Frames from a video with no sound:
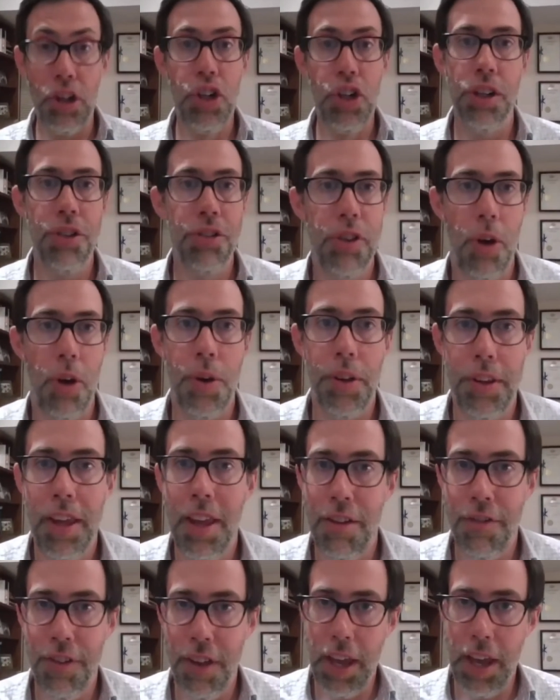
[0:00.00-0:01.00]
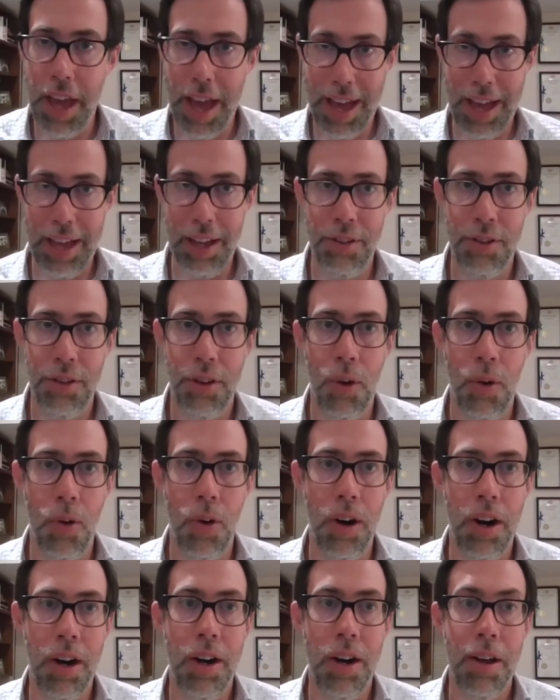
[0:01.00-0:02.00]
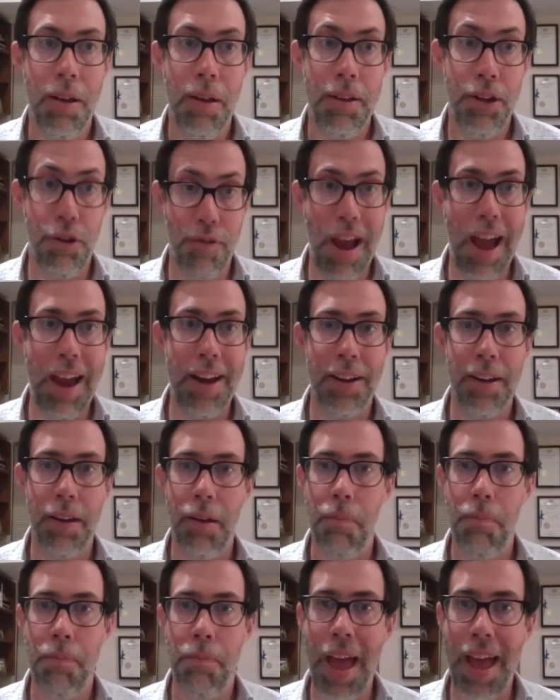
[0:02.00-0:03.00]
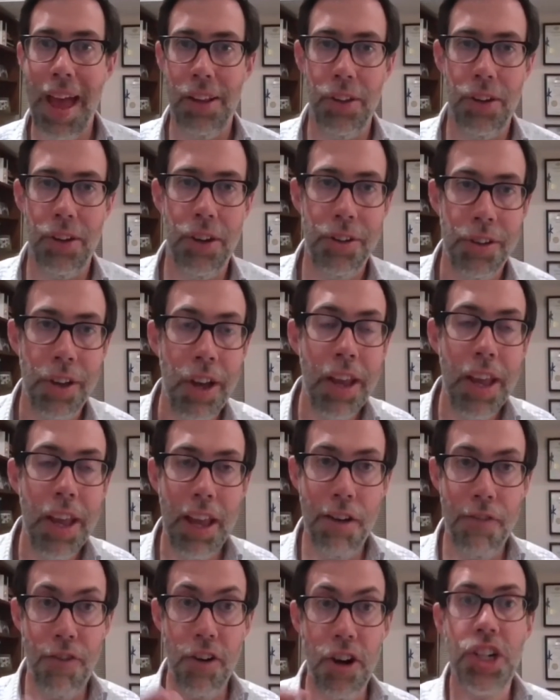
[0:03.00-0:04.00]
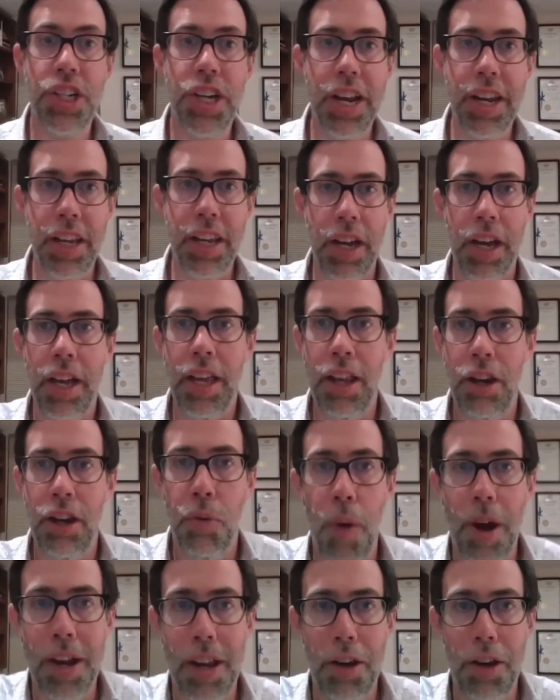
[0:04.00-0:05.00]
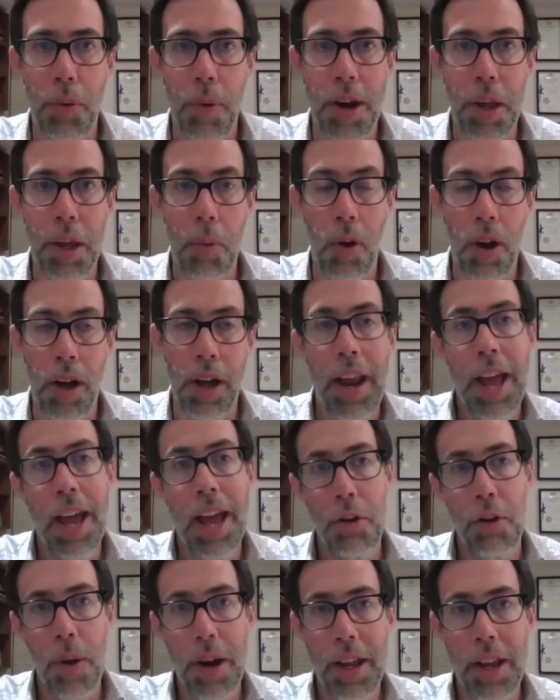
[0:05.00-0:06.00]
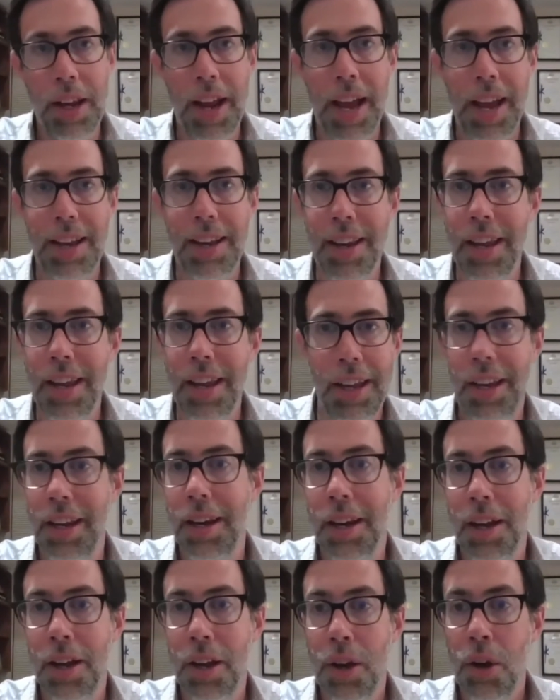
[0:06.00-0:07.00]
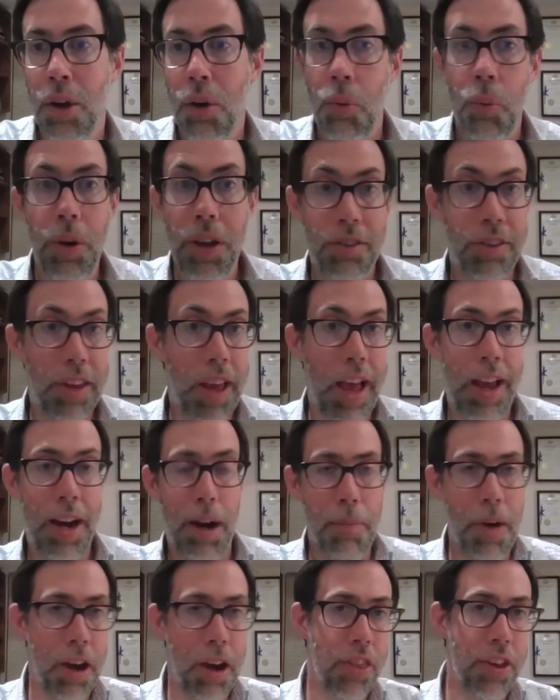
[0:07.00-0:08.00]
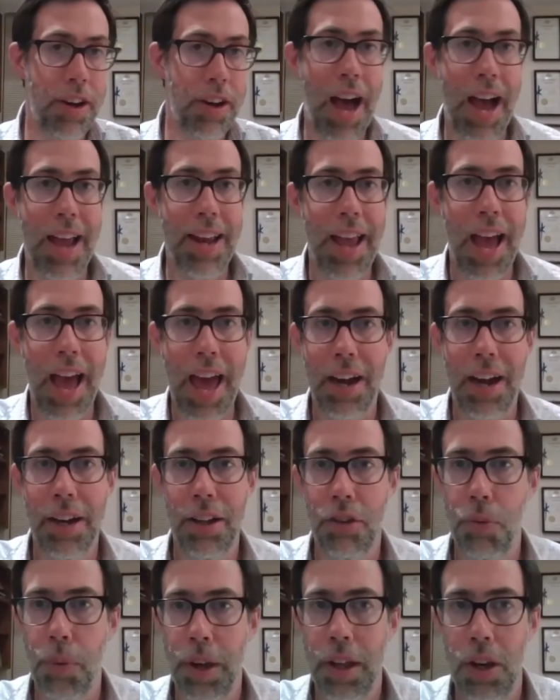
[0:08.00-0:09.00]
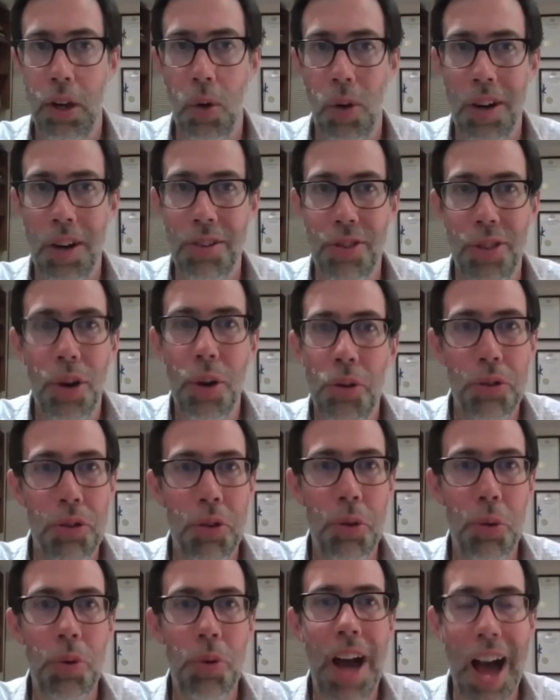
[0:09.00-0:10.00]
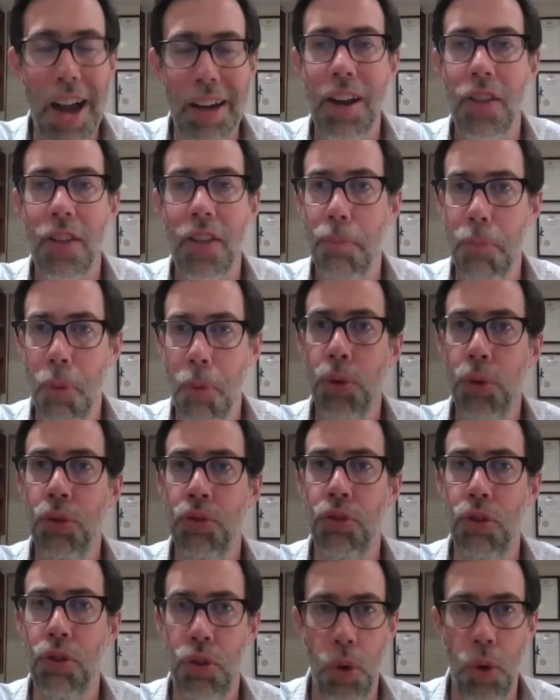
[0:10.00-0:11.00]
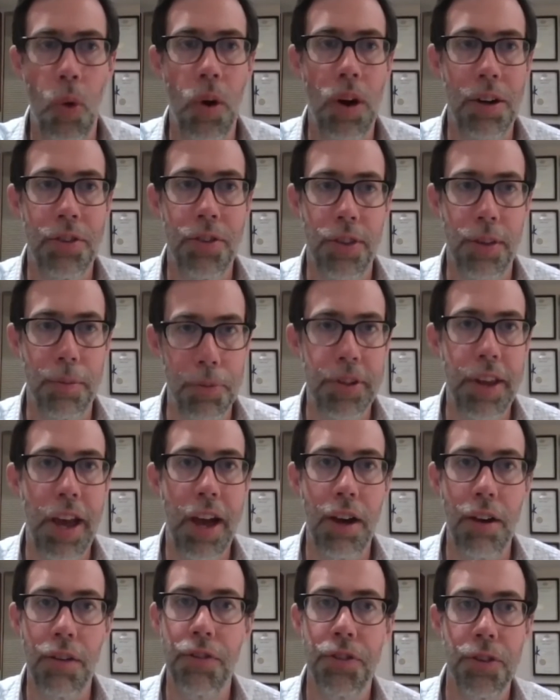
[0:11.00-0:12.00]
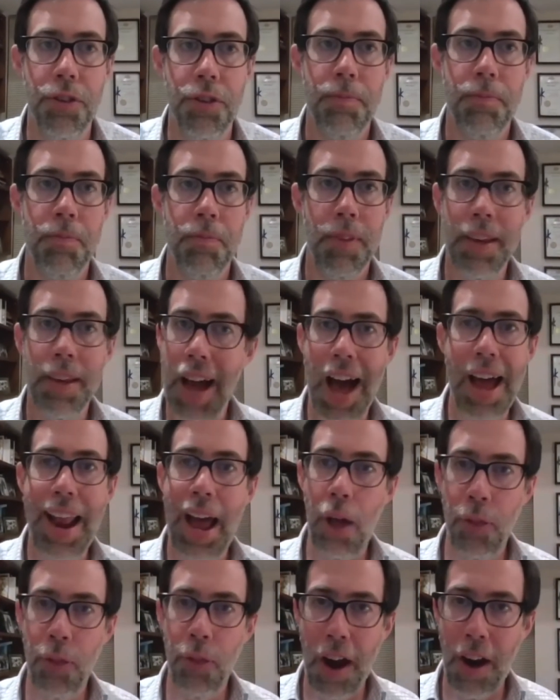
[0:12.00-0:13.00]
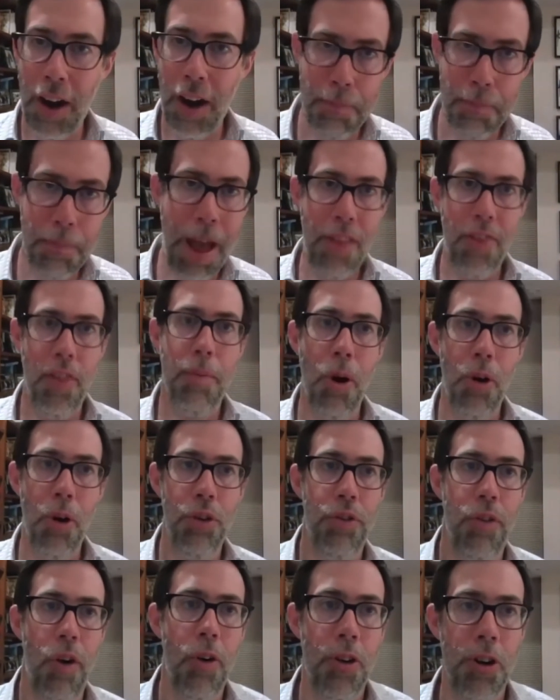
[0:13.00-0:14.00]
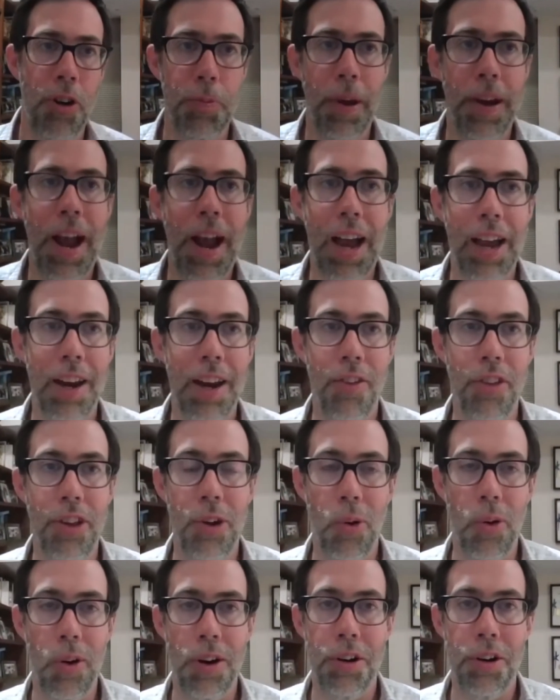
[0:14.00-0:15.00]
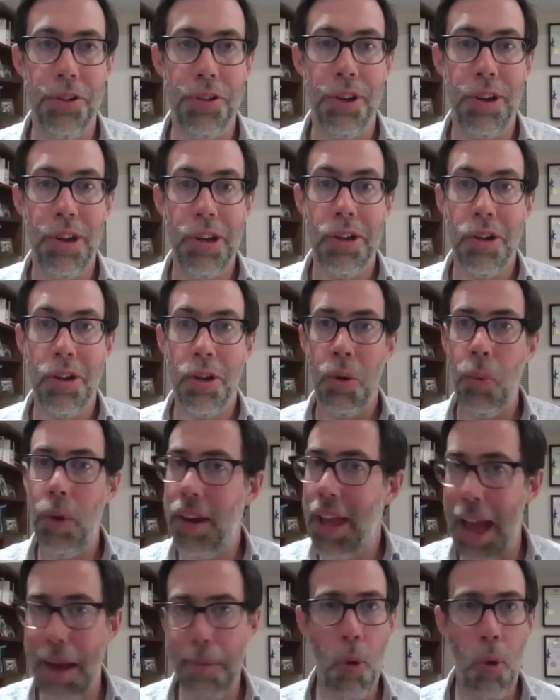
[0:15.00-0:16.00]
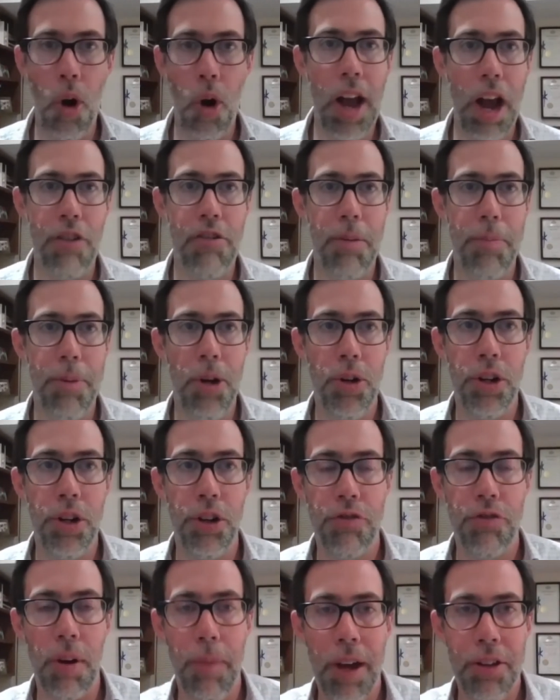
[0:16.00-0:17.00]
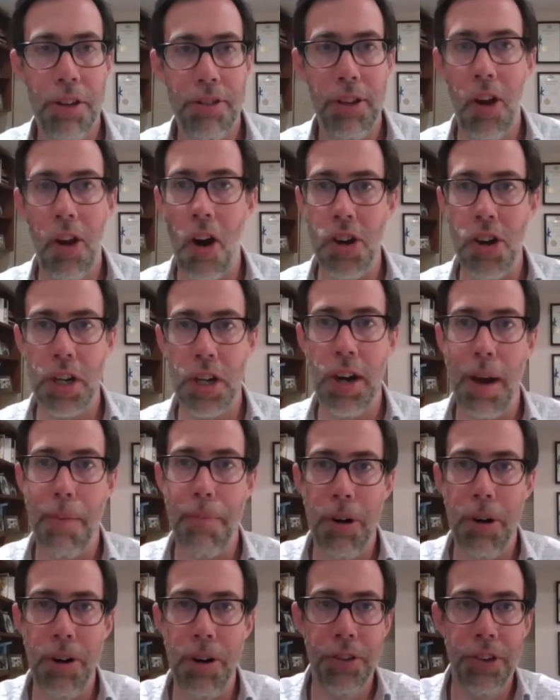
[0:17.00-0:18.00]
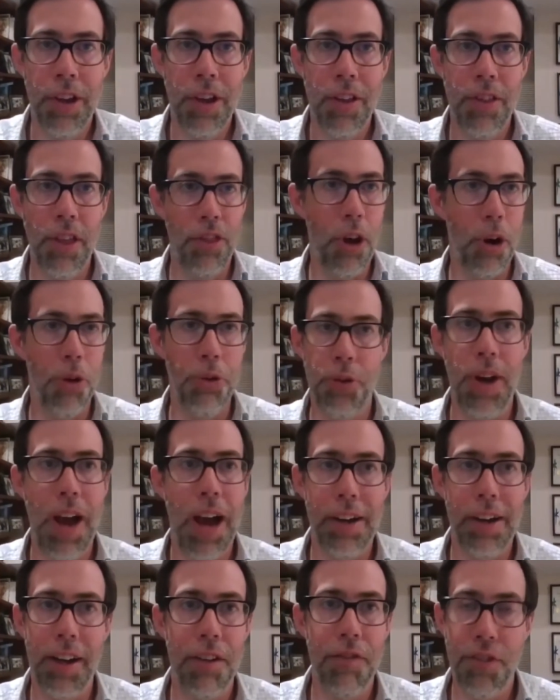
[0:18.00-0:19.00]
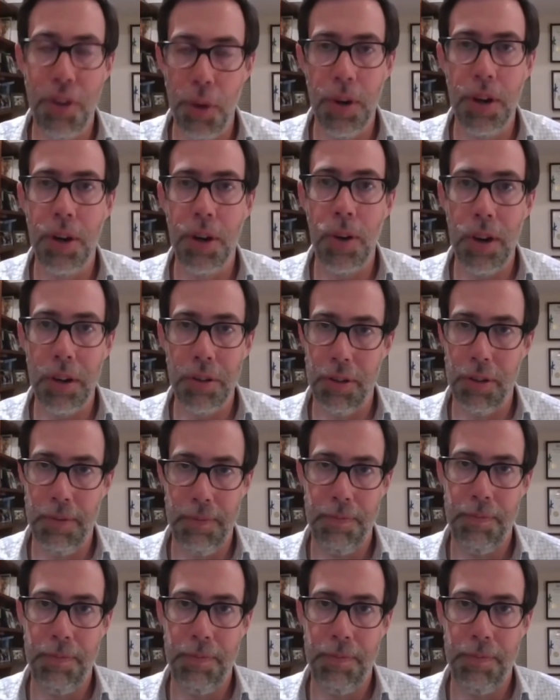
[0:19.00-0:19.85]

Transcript: just go to TV ads or direct mailers. In Virginia in 2021 and 2019, we said among the 9 candidates we endorsed, those who knocked on the most doors themselves, got out there and met the most voters by knocking on the doors, would get more contributions from us, larger numbers than those who knocked on fewer doors.